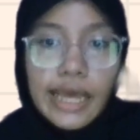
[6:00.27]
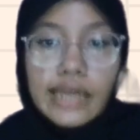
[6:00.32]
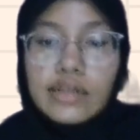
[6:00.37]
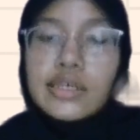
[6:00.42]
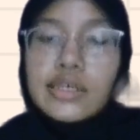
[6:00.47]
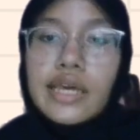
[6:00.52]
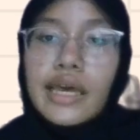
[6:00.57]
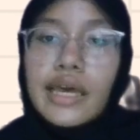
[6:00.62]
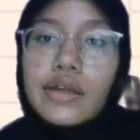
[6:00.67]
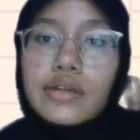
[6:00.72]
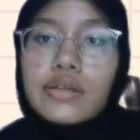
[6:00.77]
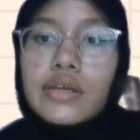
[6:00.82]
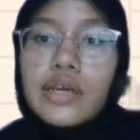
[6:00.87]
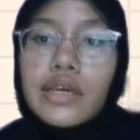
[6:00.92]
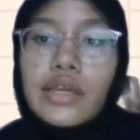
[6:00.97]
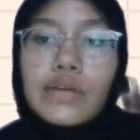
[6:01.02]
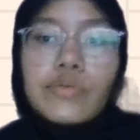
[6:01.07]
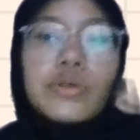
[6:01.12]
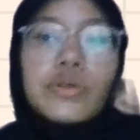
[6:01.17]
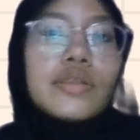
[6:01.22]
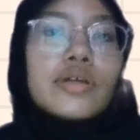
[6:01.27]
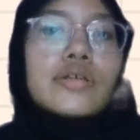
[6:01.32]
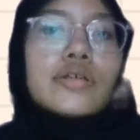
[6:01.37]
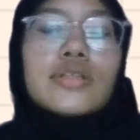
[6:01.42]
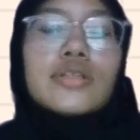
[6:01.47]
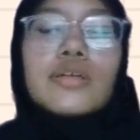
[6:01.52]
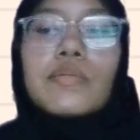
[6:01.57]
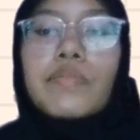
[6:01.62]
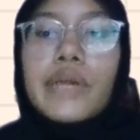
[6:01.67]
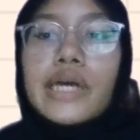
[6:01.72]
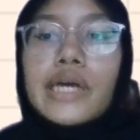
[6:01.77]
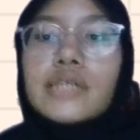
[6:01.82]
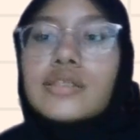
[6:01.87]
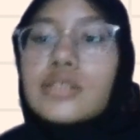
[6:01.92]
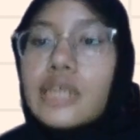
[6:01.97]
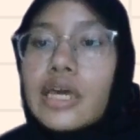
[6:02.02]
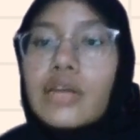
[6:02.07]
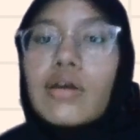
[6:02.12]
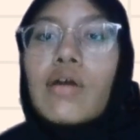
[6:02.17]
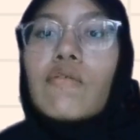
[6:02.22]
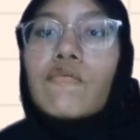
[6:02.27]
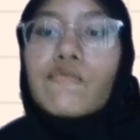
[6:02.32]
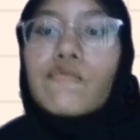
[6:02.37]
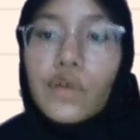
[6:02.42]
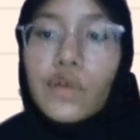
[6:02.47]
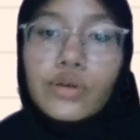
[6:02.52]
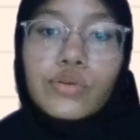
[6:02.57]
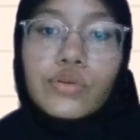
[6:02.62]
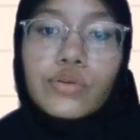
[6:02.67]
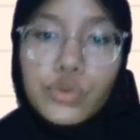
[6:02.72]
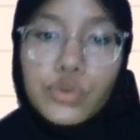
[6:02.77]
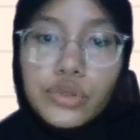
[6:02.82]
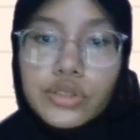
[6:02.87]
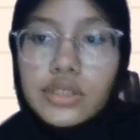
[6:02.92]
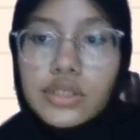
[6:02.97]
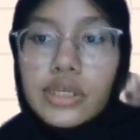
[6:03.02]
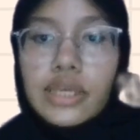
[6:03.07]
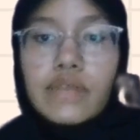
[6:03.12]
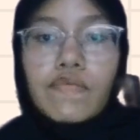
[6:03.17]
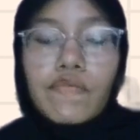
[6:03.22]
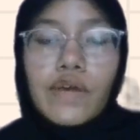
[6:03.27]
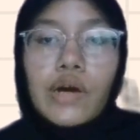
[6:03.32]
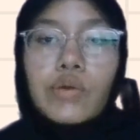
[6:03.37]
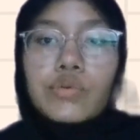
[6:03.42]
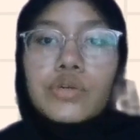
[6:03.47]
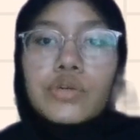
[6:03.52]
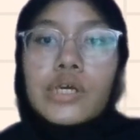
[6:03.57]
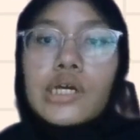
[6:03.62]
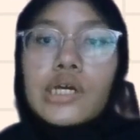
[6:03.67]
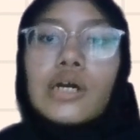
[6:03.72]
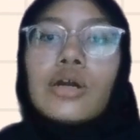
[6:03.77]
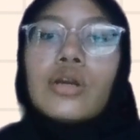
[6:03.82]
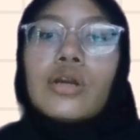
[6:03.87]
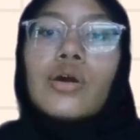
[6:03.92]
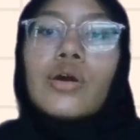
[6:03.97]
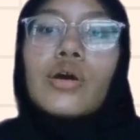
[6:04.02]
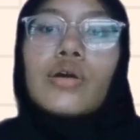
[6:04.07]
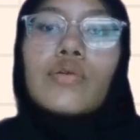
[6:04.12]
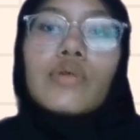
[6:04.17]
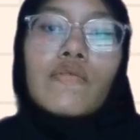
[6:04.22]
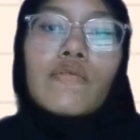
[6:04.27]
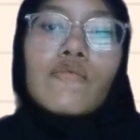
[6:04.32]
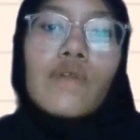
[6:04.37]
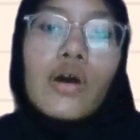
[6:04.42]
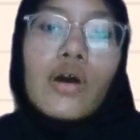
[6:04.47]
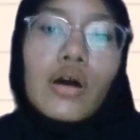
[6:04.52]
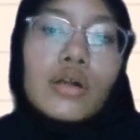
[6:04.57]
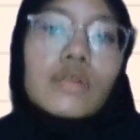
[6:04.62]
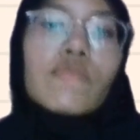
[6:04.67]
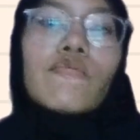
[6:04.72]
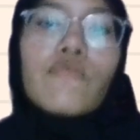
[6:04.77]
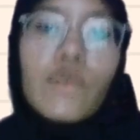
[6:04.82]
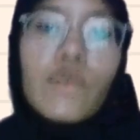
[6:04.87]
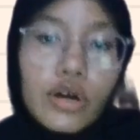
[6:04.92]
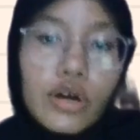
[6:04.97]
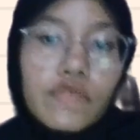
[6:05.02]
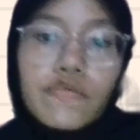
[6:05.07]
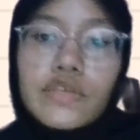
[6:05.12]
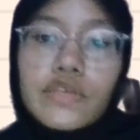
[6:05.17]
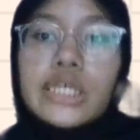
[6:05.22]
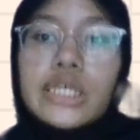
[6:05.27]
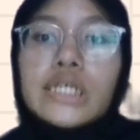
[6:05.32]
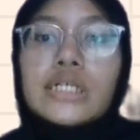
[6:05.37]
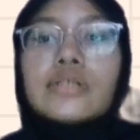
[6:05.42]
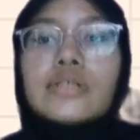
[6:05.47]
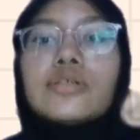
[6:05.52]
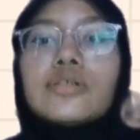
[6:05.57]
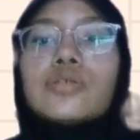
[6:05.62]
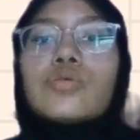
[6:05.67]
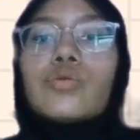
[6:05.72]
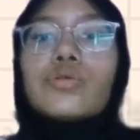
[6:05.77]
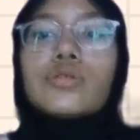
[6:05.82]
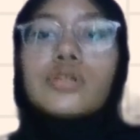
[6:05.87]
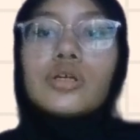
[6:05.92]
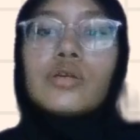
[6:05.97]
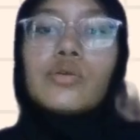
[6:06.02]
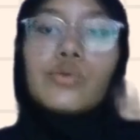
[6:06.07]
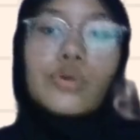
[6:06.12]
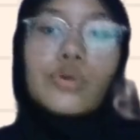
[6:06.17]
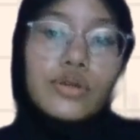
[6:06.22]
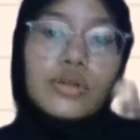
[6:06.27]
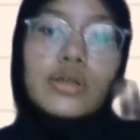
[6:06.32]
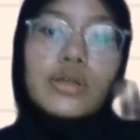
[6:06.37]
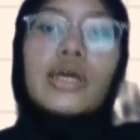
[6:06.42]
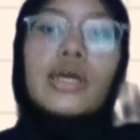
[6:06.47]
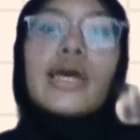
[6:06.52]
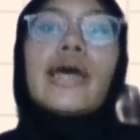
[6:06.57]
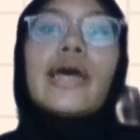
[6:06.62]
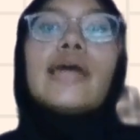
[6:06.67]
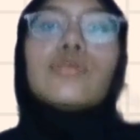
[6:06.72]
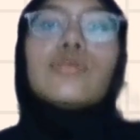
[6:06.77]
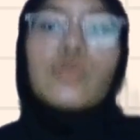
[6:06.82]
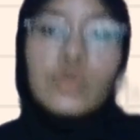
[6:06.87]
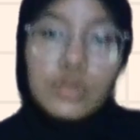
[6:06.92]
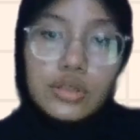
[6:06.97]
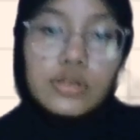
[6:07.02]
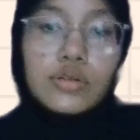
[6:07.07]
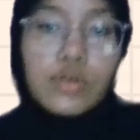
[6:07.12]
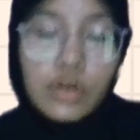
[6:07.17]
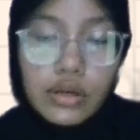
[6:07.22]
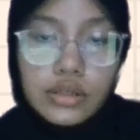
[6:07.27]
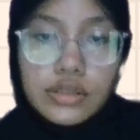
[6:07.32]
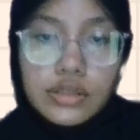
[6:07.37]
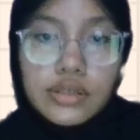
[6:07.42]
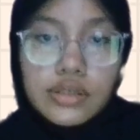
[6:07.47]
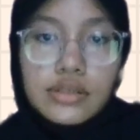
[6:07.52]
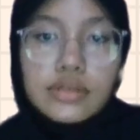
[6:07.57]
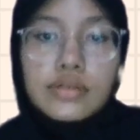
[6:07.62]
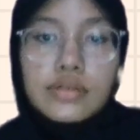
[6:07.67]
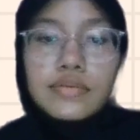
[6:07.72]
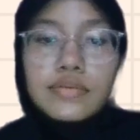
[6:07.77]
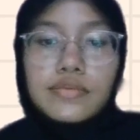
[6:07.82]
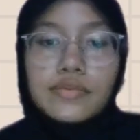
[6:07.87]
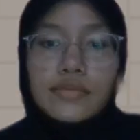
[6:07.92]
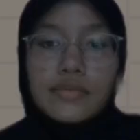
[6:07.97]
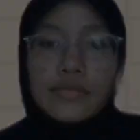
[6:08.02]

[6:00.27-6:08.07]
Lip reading: At the end, it returns the best set of 4 routes it found, along with all 4 vehicles' total load and total cost.